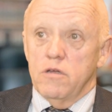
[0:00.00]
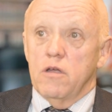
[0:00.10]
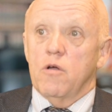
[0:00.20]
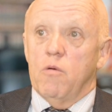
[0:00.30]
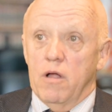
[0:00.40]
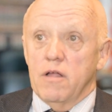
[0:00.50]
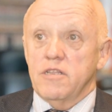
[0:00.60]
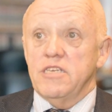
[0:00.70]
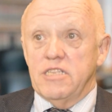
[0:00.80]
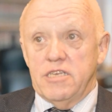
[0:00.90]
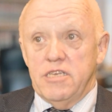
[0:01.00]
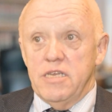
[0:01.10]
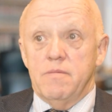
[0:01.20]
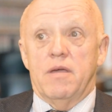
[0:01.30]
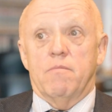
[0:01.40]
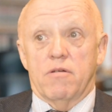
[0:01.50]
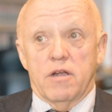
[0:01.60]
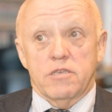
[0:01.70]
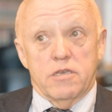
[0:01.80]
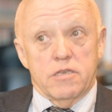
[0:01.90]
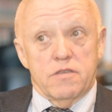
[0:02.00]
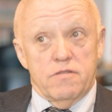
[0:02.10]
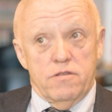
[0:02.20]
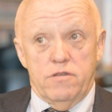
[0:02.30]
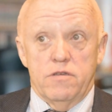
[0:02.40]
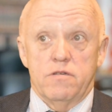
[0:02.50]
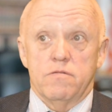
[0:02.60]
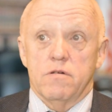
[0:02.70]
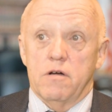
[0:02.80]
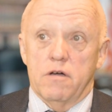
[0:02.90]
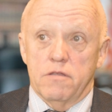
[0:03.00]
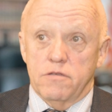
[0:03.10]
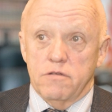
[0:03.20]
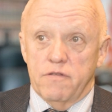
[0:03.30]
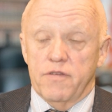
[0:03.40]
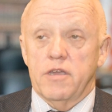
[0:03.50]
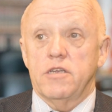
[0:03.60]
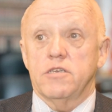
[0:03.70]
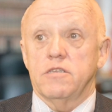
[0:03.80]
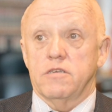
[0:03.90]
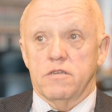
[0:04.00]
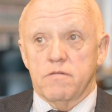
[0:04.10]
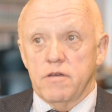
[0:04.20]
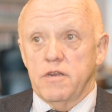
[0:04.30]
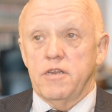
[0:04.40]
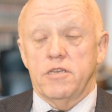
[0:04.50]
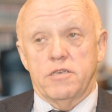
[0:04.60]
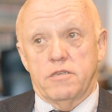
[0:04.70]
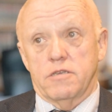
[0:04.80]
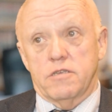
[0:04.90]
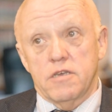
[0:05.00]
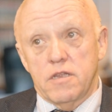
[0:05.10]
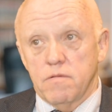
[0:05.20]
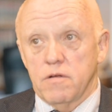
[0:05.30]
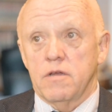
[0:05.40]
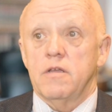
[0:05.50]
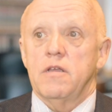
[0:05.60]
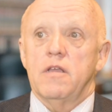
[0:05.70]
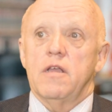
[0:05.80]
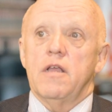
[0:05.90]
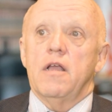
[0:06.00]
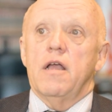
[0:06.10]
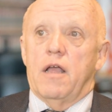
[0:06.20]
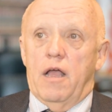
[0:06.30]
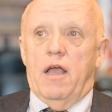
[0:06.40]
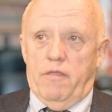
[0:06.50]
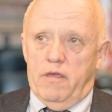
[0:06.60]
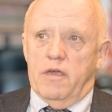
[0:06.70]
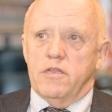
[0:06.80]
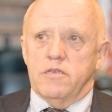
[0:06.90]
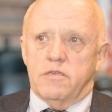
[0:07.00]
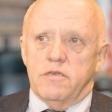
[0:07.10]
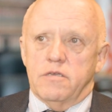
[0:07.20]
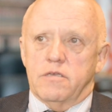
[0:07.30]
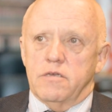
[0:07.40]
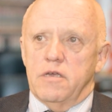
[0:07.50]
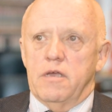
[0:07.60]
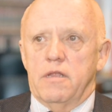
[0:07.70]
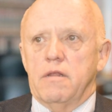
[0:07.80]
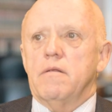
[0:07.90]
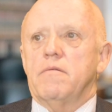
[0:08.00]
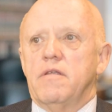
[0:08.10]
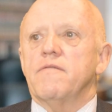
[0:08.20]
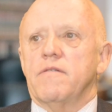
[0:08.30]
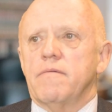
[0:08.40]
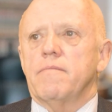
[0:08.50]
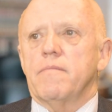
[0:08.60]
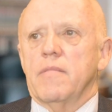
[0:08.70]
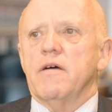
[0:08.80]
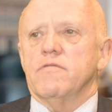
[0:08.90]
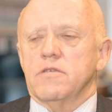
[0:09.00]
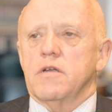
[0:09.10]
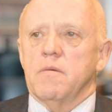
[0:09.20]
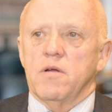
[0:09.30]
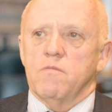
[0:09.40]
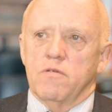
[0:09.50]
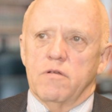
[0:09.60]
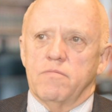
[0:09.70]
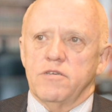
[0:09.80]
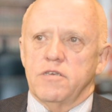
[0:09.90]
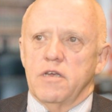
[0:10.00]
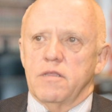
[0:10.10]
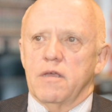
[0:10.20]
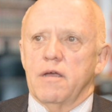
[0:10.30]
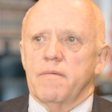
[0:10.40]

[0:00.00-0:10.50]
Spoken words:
quality team and process to do all the certifications and accreditations, etc., I think agencies and different levels of government will appreciate that.